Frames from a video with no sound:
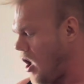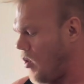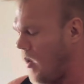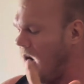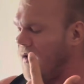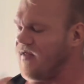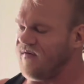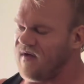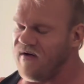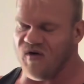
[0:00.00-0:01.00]
Well, the
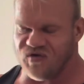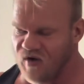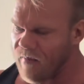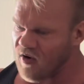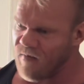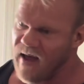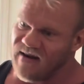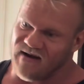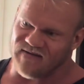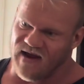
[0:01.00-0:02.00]
flavor is Tropical Madness,